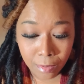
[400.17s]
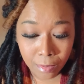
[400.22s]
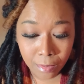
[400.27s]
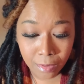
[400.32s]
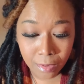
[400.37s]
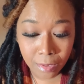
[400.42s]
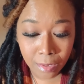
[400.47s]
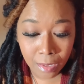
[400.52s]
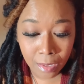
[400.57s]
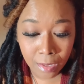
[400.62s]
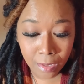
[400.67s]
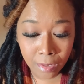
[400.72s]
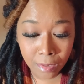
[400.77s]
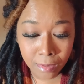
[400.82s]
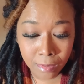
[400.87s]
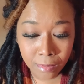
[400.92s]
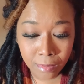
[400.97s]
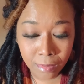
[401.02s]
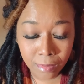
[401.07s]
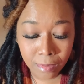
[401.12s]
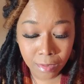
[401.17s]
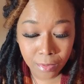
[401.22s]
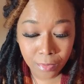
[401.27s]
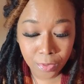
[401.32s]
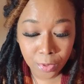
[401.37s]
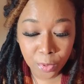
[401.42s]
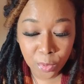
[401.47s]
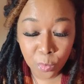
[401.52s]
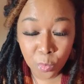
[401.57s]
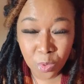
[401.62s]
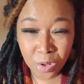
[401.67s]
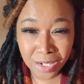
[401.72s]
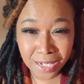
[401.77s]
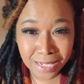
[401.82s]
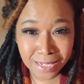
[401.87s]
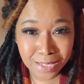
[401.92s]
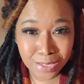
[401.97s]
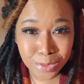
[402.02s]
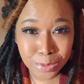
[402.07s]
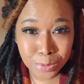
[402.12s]
Yeah, they're
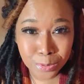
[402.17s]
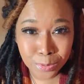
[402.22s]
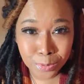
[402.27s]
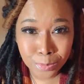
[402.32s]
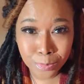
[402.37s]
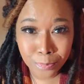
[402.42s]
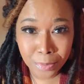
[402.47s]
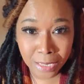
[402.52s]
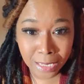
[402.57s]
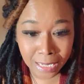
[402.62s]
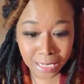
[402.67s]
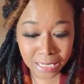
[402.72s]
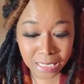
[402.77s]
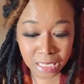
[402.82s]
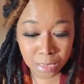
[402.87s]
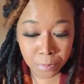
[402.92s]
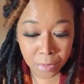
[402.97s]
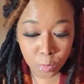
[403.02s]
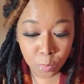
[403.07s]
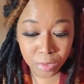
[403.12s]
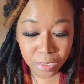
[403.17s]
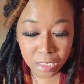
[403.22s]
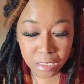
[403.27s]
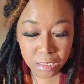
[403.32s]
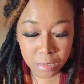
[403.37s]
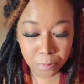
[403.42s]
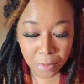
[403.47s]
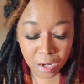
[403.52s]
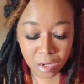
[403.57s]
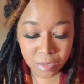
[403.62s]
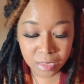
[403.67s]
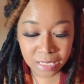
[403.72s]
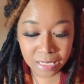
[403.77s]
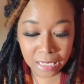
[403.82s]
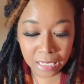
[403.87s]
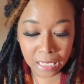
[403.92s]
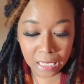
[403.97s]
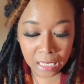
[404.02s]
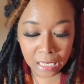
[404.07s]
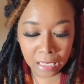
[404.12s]
wanting to be intimate with this person
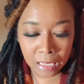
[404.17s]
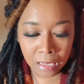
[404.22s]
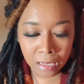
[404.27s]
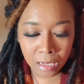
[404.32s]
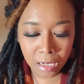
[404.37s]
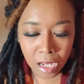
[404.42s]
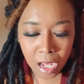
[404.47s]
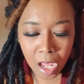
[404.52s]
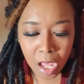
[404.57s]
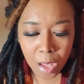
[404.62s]
again,